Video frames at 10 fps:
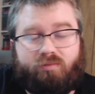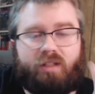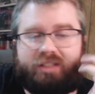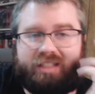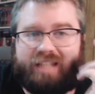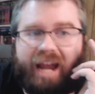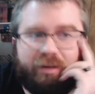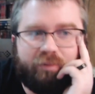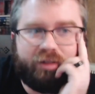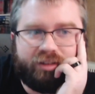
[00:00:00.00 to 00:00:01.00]
This is
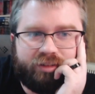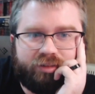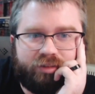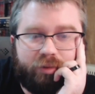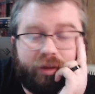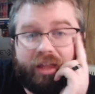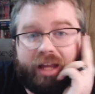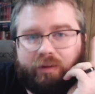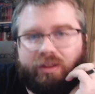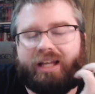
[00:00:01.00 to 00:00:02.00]
Dad, but we
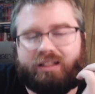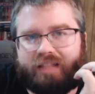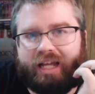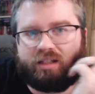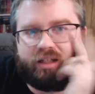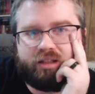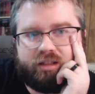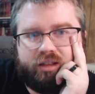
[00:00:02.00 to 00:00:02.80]
think it's Dad at least.